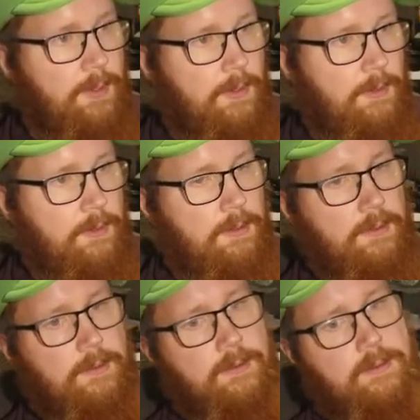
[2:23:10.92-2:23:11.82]
bog.
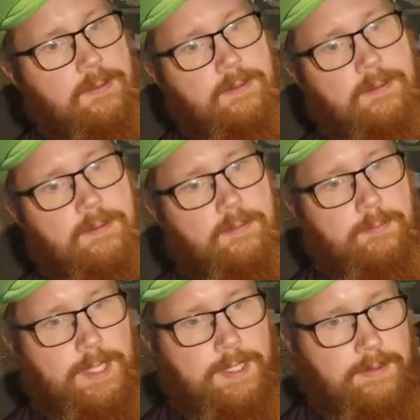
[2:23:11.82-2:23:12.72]

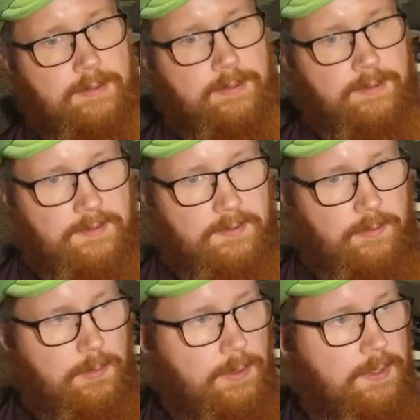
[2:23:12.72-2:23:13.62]
Palace.
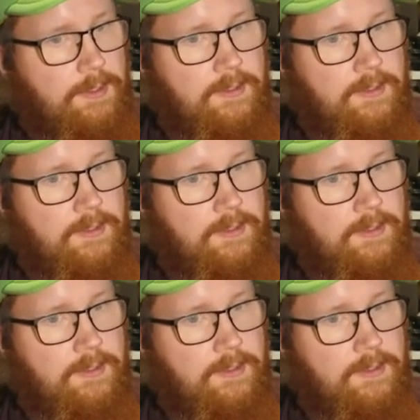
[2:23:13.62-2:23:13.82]
Oh boy.